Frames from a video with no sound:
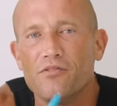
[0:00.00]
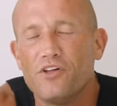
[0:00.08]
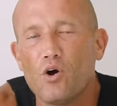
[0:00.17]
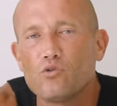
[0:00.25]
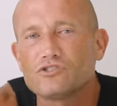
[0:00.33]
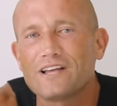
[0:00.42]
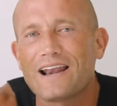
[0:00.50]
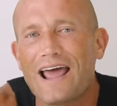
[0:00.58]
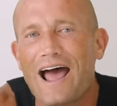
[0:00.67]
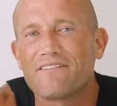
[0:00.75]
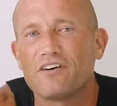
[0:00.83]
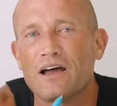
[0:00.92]
Those that
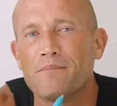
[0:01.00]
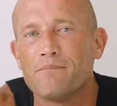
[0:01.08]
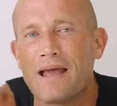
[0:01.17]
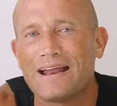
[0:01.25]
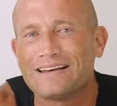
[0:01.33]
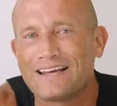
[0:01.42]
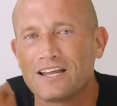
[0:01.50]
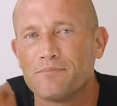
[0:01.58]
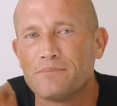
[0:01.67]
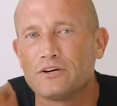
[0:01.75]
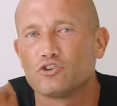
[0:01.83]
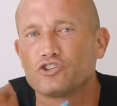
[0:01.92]
have an, and
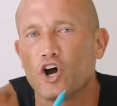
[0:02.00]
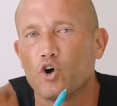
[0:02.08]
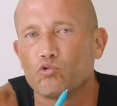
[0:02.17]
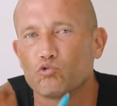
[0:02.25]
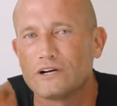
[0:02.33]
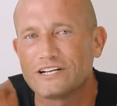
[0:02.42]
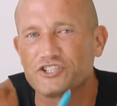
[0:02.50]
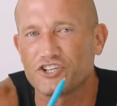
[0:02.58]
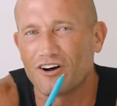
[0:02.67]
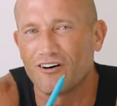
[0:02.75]
can build a rich